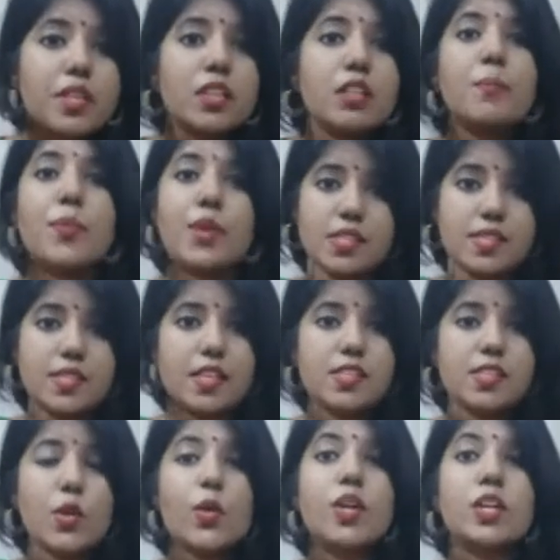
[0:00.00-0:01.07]
Persons
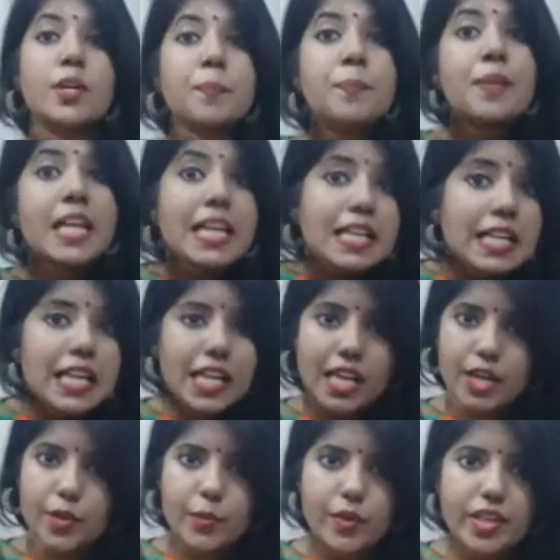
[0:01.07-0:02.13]
who completely
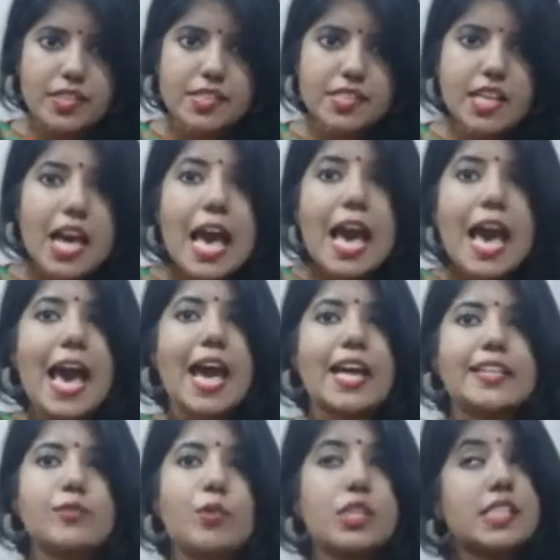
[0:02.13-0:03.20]
agrees. And
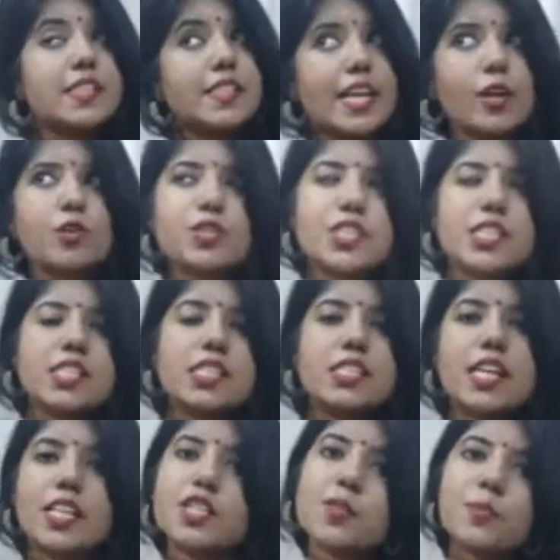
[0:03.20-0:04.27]
what is negotiated
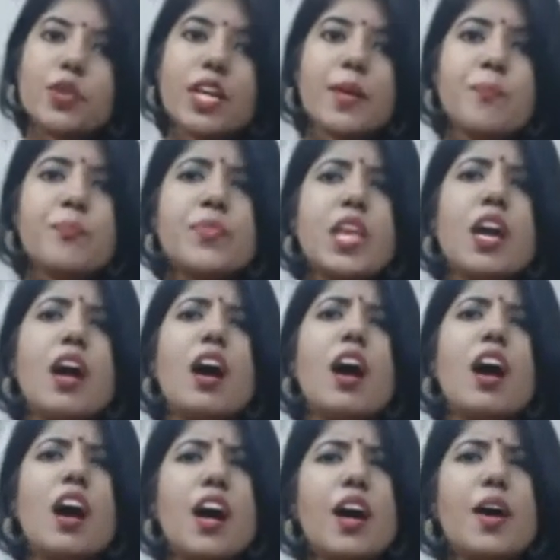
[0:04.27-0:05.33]
hegemony?
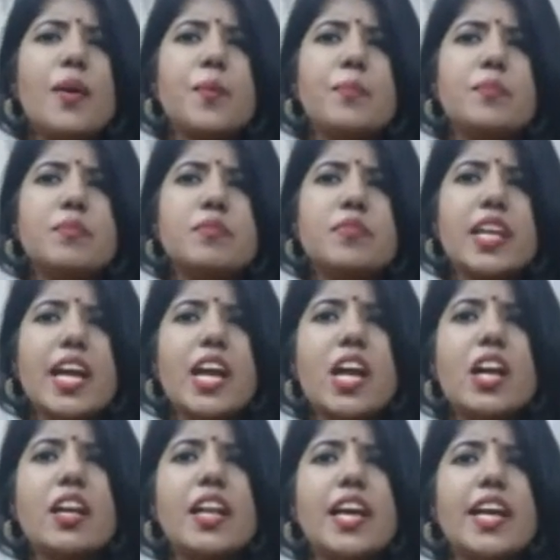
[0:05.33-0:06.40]
They are
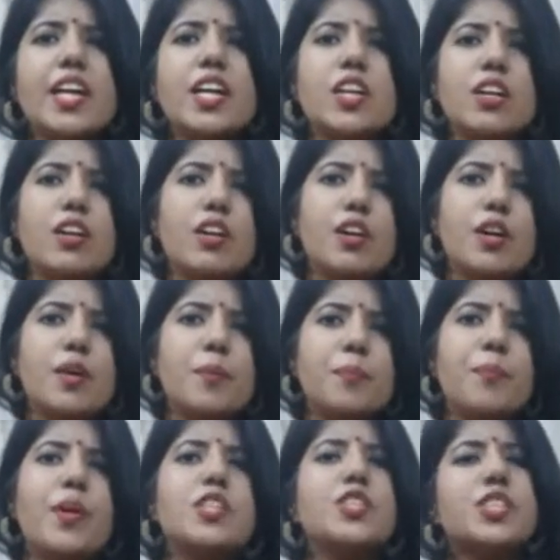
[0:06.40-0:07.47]
like
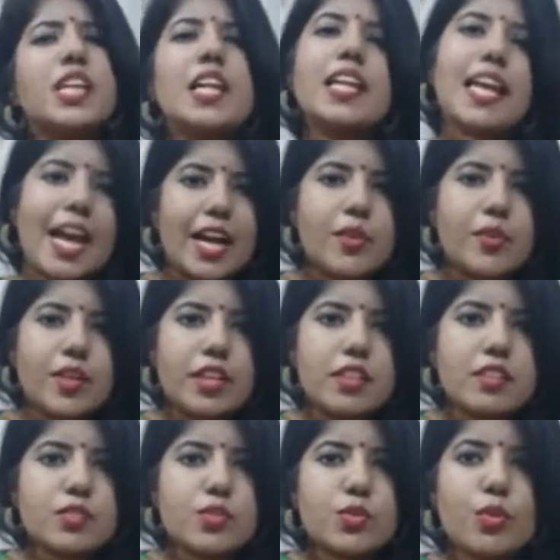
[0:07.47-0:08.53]
partially agree,
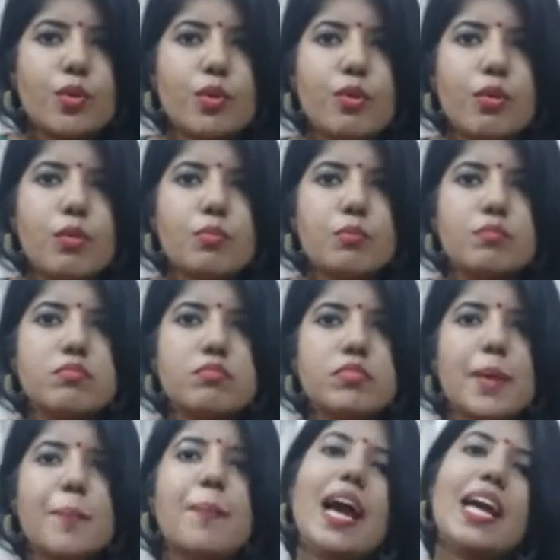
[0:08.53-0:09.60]
so they
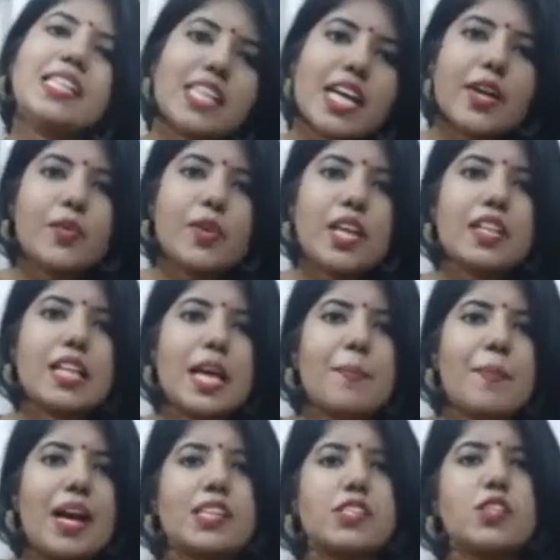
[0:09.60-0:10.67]
might agree, they
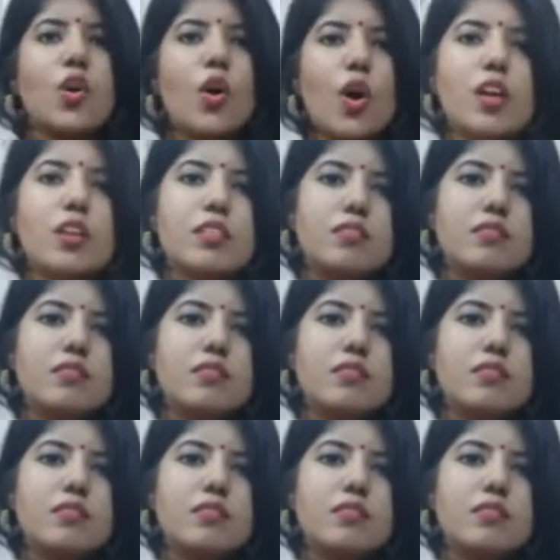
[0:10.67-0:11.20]
might not,